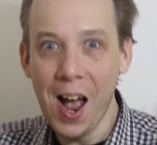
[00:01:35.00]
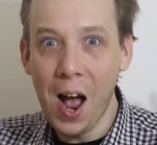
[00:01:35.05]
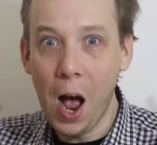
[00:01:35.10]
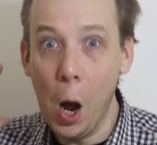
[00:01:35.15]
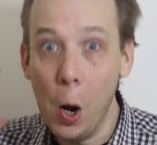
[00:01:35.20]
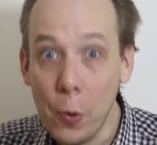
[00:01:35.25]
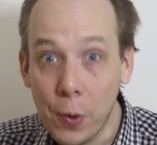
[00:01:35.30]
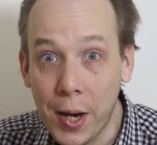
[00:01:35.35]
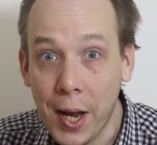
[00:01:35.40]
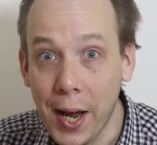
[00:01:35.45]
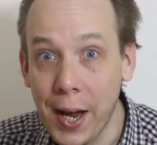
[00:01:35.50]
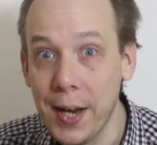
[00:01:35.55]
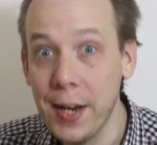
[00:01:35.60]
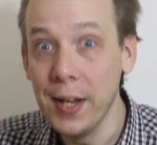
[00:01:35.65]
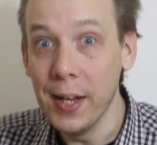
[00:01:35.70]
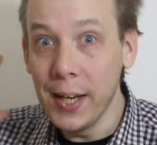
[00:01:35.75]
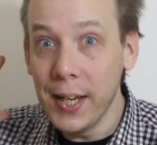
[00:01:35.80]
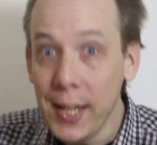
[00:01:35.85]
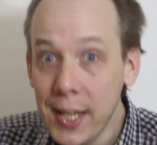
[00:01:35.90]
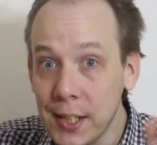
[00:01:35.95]
Okay,
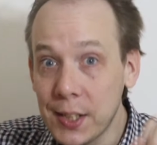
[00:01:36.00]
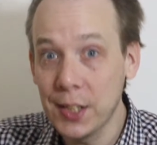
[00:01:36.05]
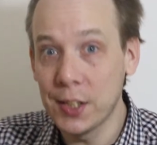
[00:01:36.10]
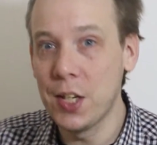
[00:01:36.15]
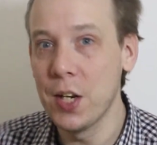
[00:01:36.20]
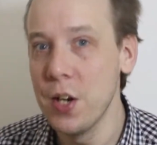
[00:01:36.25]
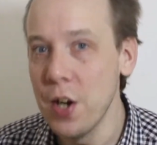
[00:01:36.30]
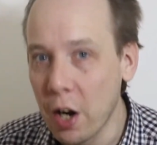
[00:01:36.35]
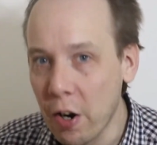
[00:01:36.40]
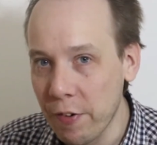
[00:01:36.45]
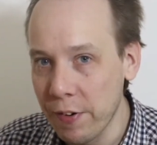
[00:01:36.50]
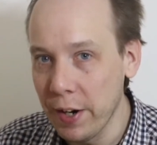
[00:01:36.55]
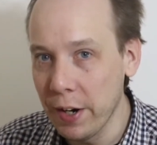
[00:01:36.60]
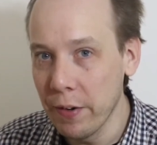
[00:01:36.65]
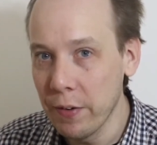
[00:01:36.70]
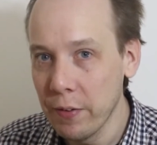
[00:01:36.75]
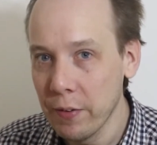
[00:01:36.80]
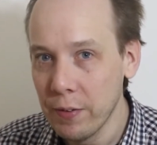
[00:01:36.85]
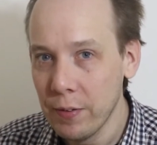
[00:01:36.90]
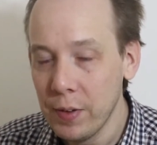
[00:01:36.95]
here's the scenario.
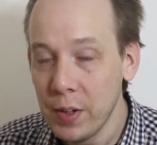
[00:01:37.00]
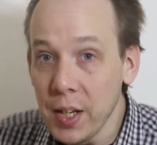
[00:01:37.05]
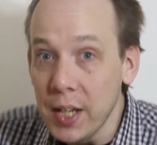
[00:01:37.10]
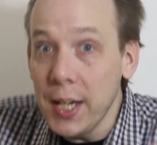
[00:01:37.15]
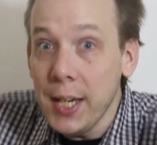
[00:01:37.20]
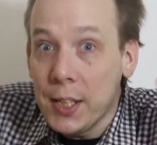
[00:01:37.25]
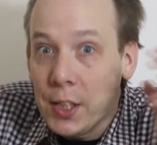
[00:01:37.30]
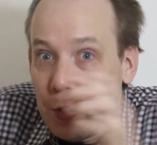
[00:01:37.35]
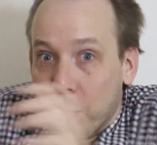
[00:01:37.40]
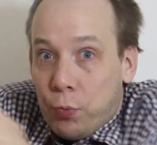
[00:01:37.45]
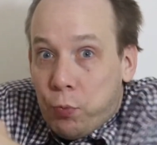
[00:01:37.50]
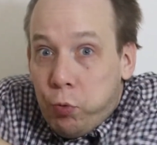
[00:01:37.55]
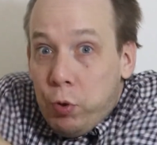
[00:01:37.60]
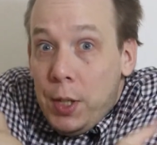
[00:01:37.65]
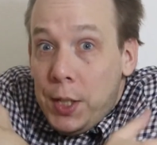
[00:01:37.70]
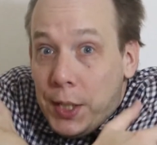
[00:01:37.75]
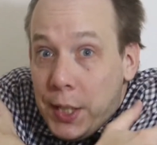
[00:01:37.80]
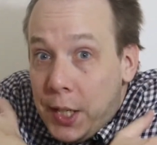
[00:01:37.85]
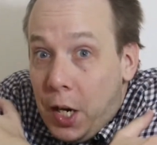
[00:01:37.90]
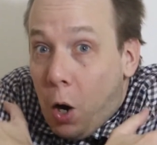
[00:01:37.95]
It's a
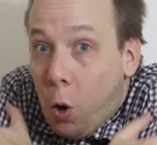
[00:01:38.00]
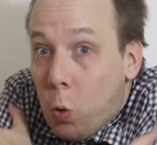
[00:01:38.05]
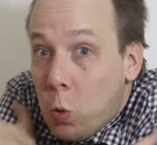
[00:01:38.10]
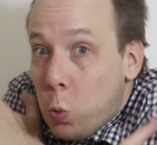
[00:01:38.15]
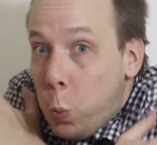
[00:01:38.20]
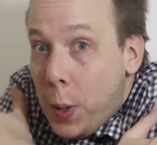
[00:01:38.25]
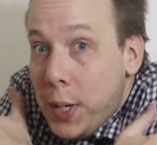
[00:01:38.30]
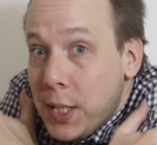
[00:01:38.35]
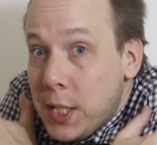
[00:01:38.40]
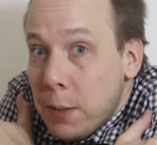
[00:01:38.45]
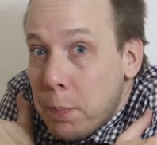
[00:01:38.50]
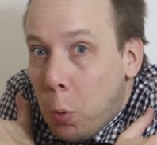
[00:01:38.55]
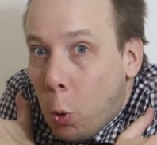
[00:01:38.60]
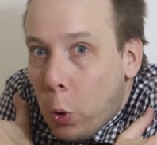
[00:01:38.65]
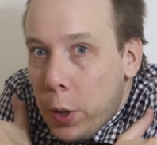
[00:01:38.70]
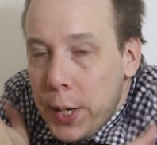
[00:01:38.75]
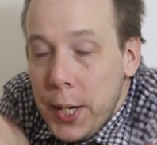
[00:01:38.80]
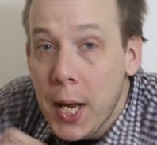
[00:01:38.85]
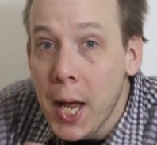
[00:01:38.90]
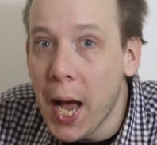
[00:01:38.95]
freezing cold winter
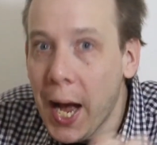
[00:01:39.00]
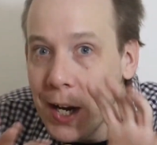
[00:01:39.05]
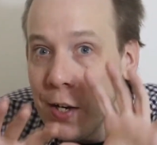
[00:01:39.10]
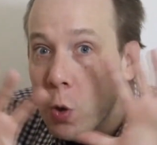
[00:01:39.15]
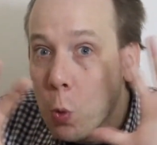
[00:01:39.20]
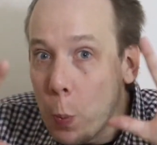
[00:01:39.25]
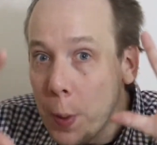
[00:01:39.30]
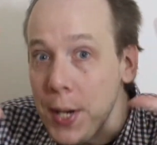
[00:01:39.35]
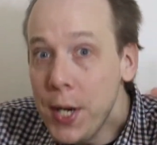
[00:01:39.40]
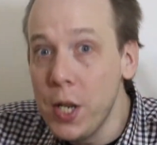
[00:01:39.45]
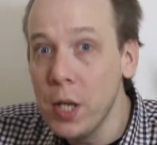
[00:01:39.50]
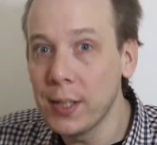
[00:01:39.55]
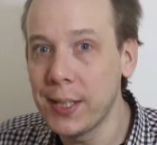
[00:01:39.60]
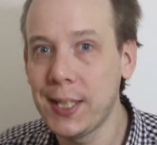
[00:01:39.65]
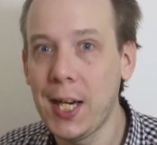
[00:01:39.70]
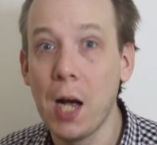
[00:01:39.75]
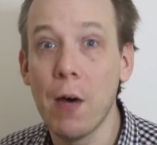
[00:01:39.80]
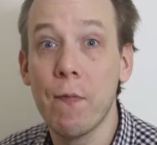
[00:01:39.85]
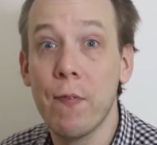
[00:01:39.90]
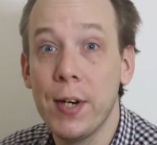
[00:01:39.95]
morning and your windows are
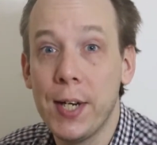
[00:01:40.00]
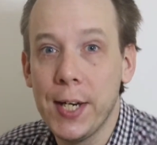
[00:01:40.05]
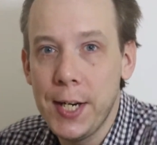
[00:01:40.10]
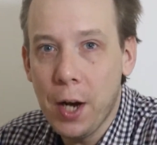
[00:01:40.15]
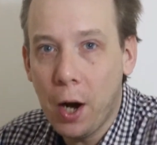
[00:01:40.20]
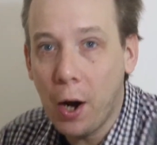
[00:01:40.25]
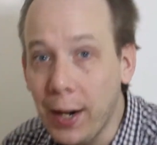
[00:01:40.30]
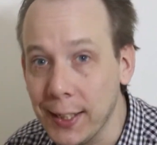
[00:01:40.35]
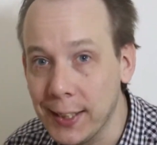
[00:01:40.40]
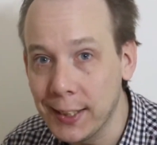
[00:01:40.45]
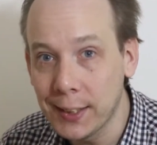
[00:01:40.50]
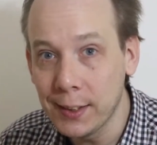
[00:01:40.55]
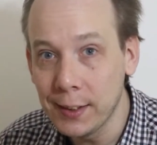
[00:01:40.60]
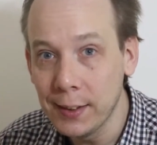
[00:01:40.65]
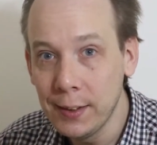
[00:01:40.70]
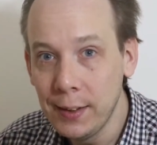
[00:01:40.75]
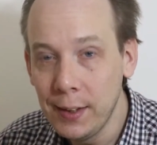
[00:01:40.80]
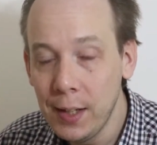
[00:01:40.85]
covered in ice.